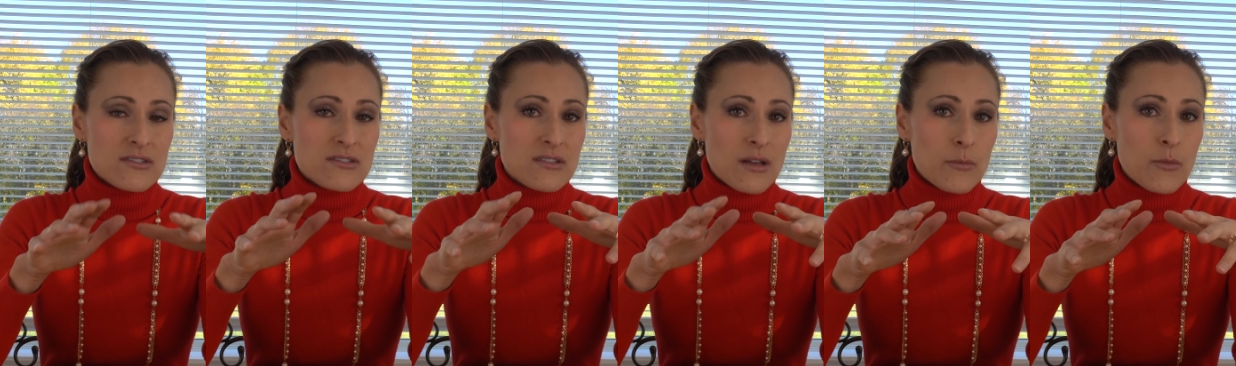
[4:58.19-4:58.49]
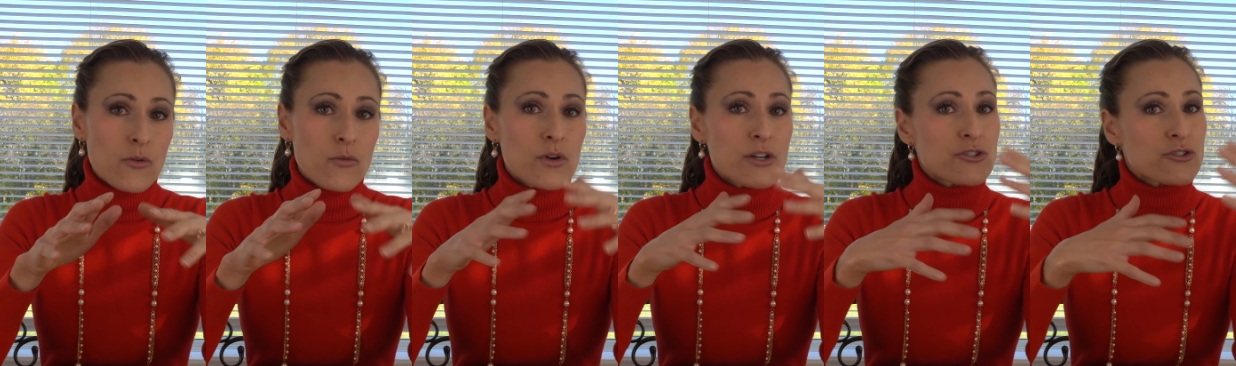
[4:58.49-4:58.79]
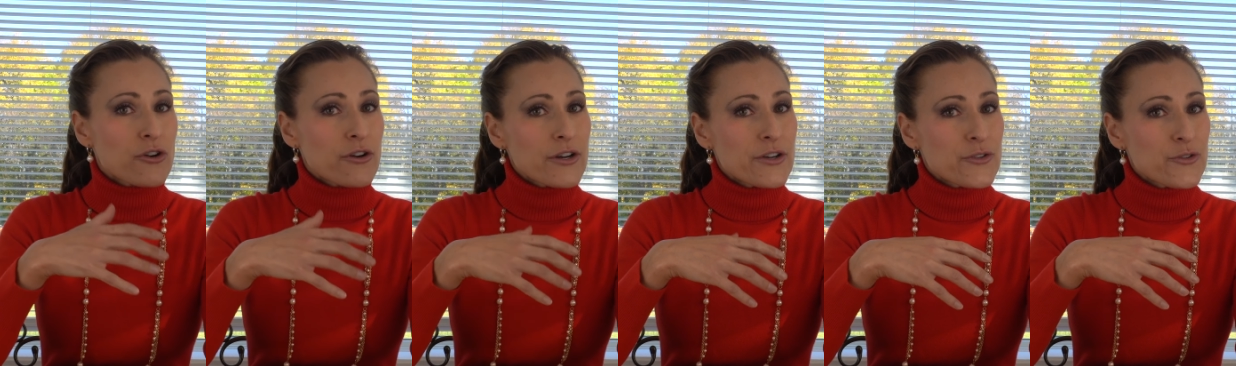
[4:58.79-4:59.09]
some of which
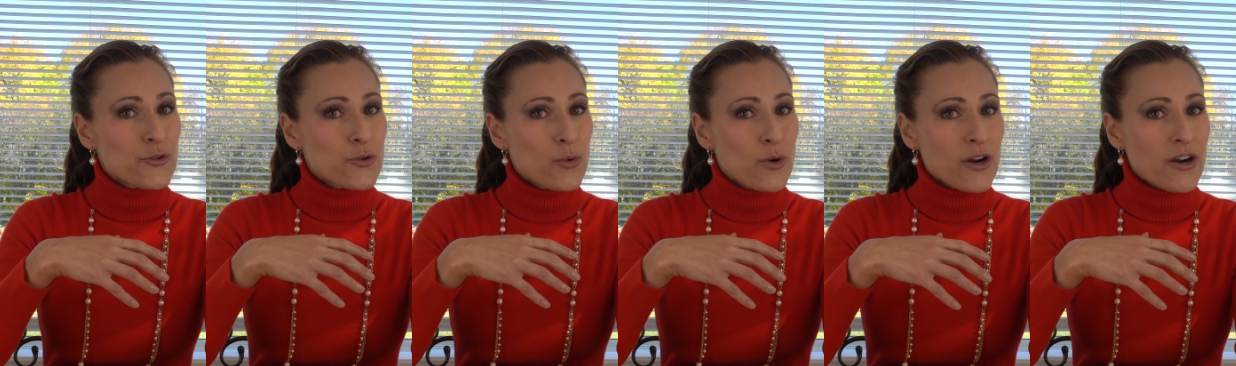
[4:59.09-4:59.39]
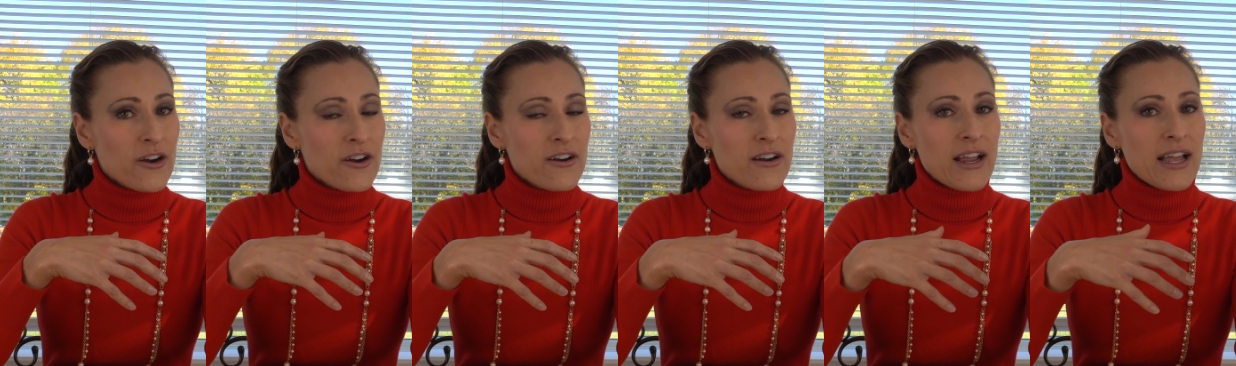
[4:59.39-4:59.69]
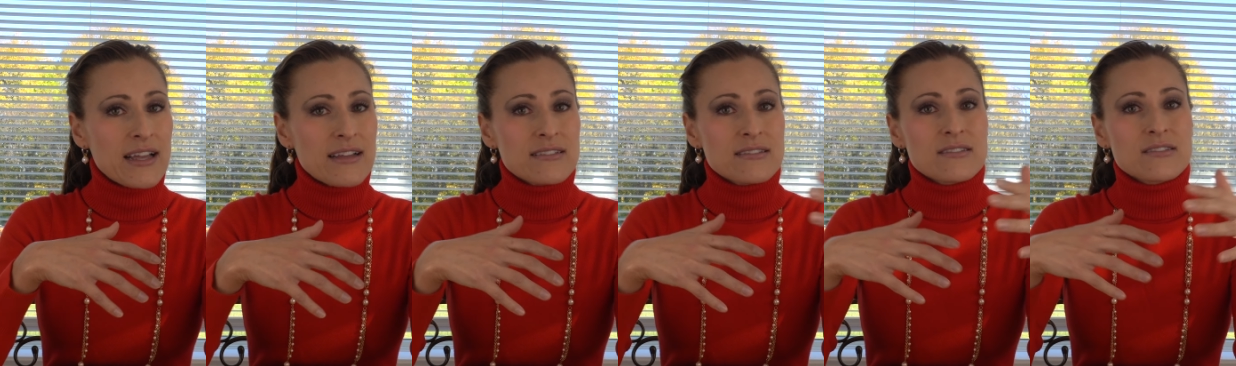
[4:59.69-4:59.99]
are newer
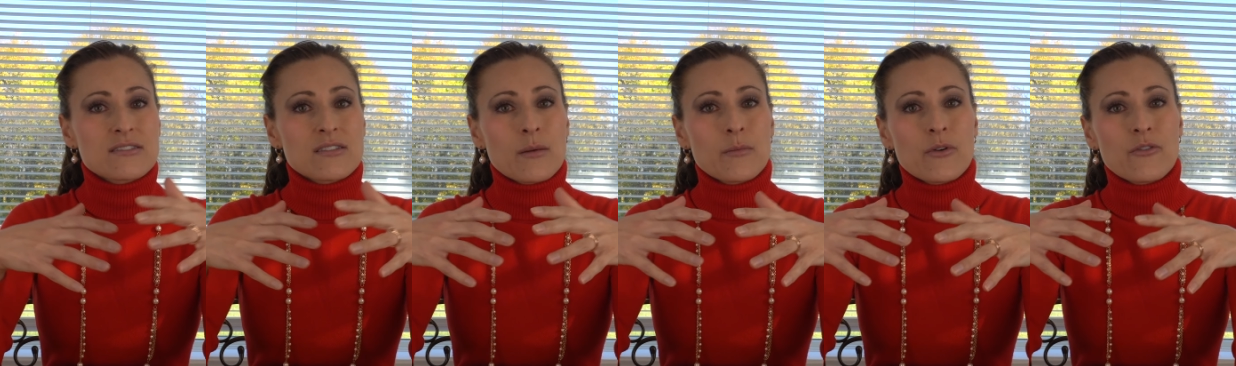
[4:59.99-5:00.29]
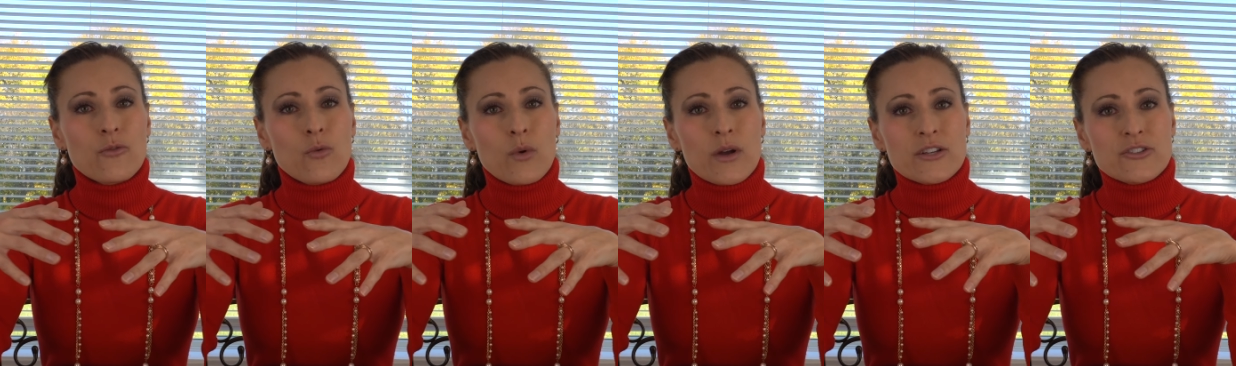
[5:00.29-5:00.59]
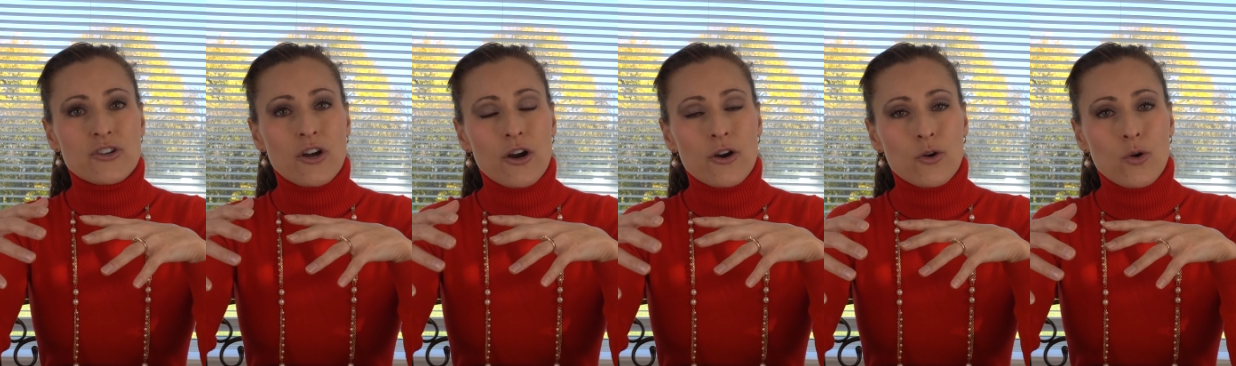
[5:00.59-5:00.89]
and some of
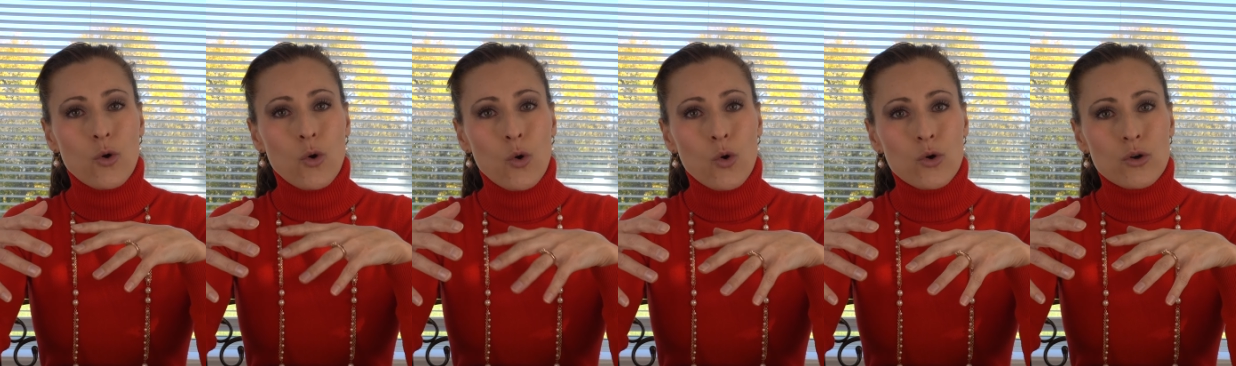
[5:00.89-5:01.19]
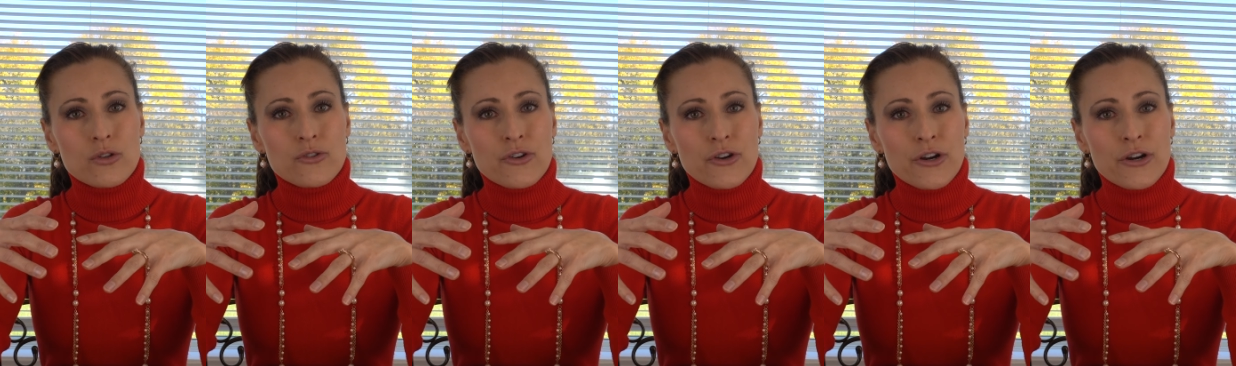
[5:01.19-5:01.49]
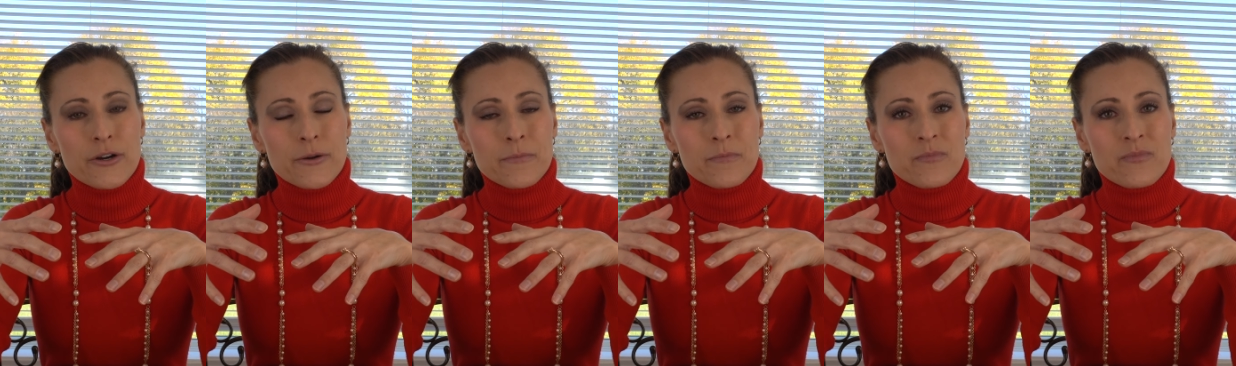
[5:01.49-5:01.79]
which are
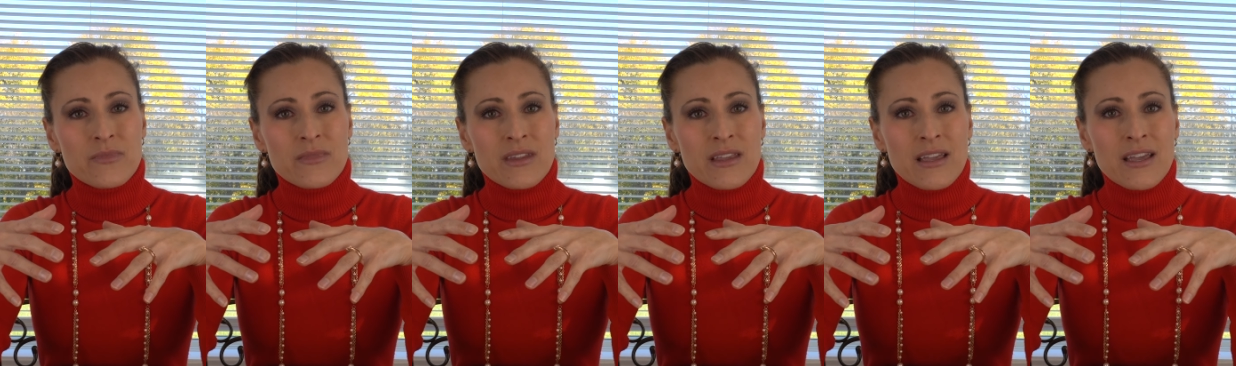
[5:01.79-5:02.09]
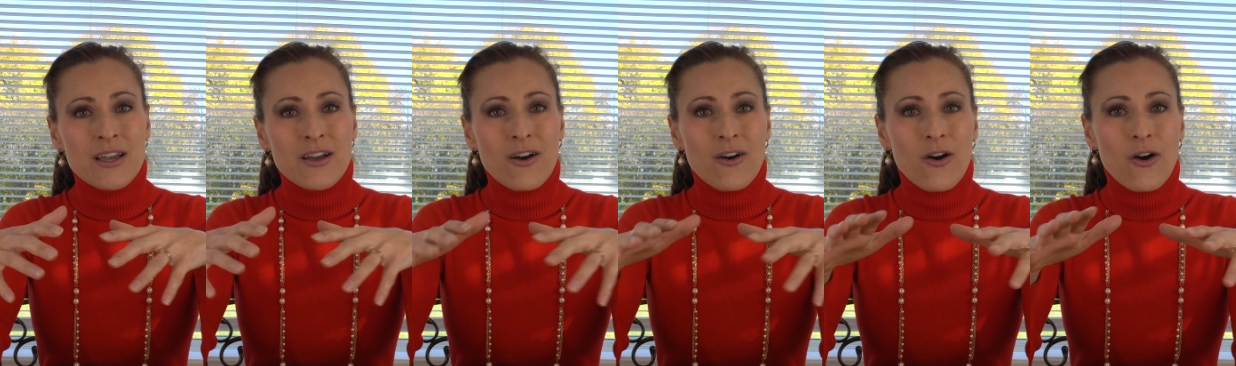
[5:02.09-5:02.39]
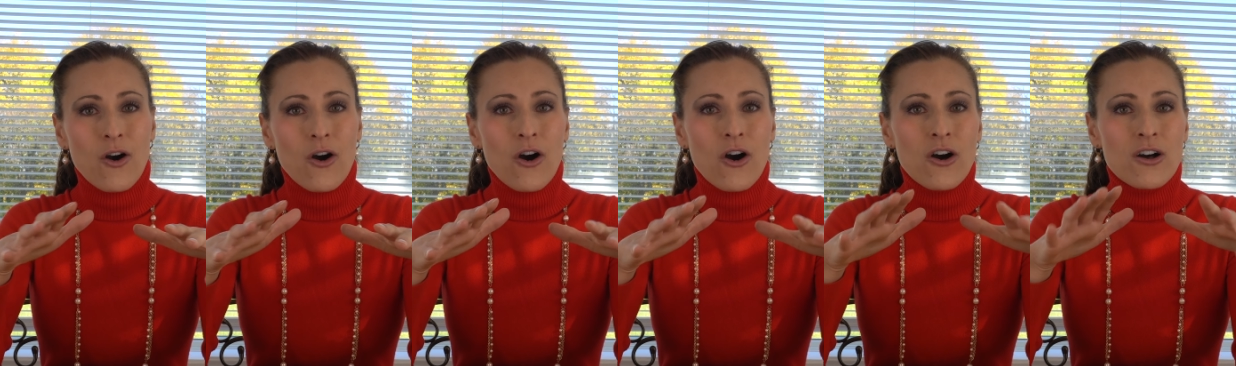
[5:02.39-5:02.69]
older,
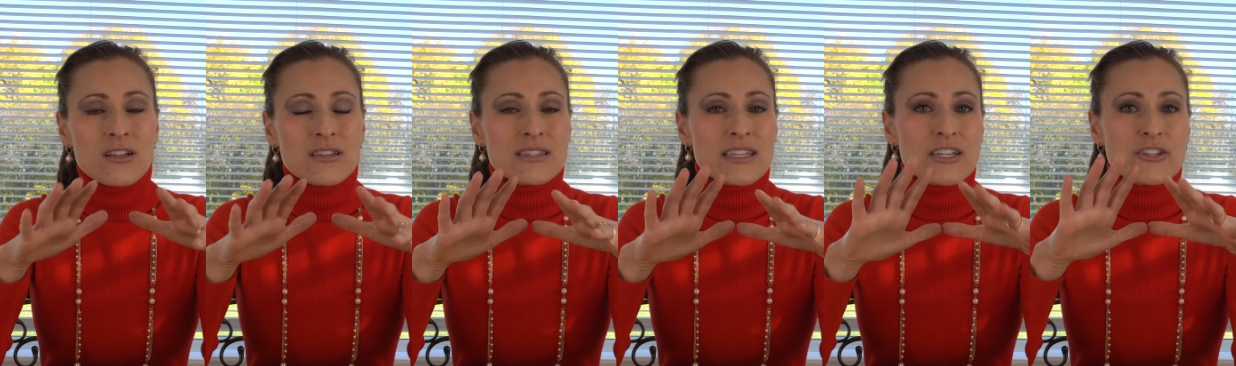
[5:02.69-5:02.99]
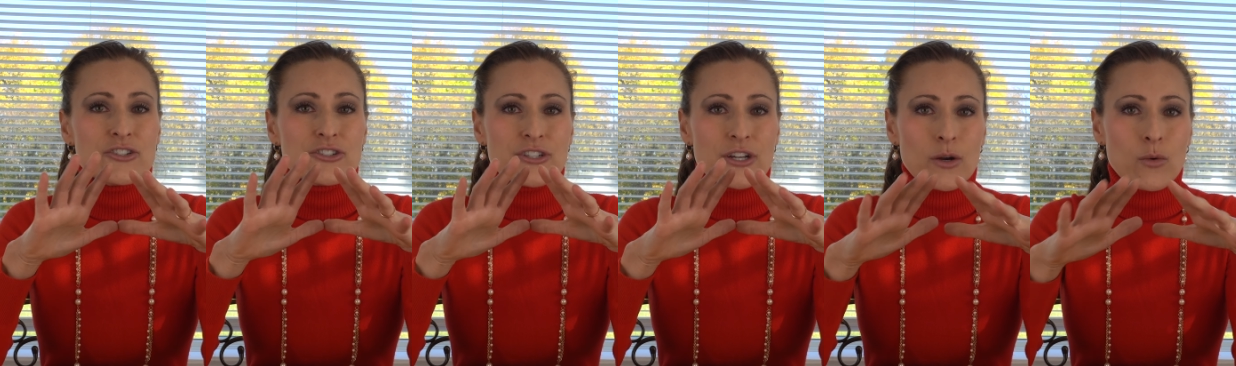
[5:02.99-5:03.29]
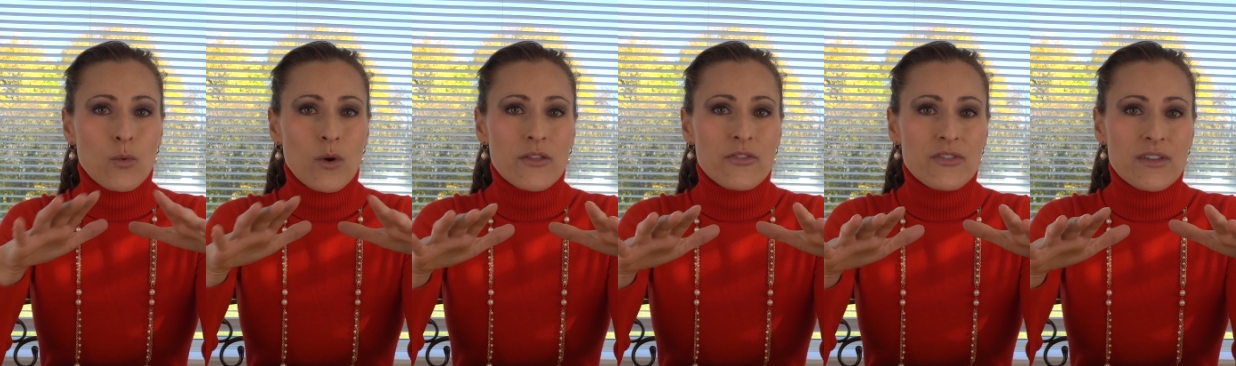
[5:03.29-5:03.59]
all at least share
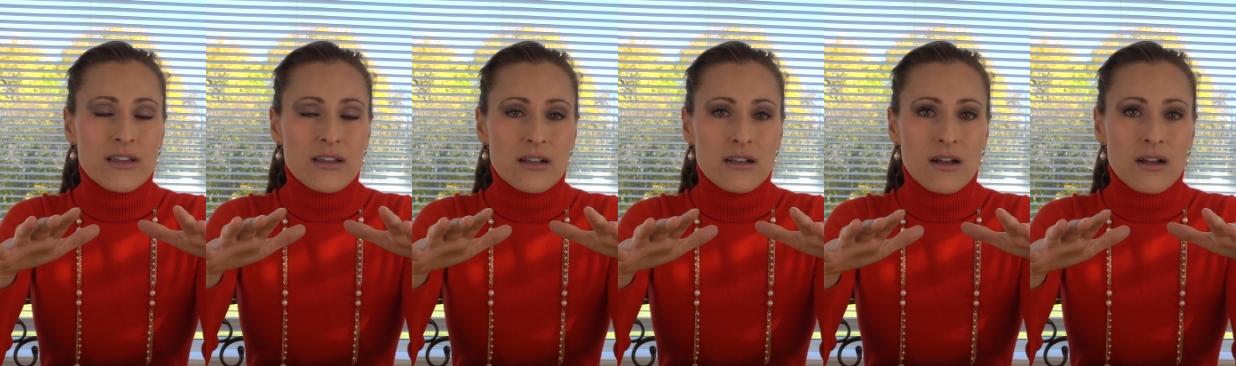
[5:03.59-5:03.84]
one thing in